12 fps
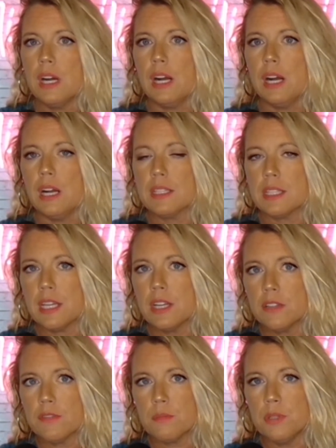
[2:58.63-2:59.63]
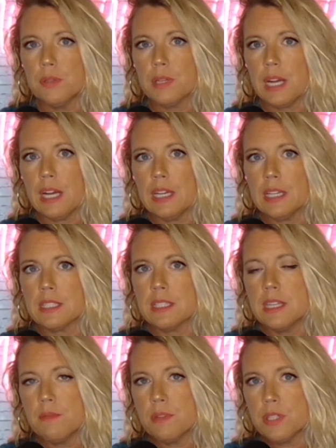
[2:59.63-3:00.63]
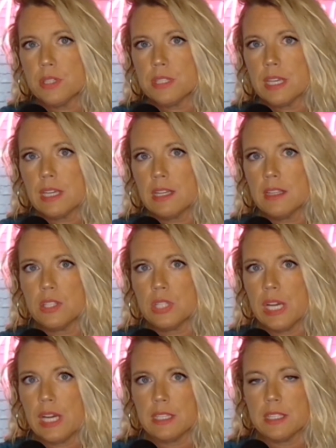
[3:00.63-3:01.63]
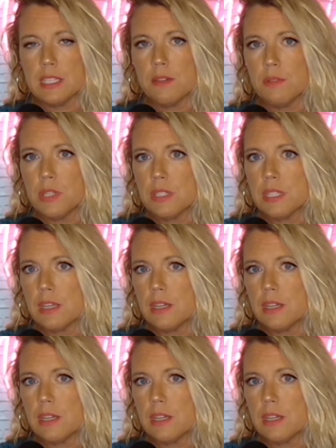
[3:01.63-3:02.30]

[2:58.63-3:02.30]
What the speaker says: to hearing from you guys, seeing what you're saying in the chat, seeing what you're saying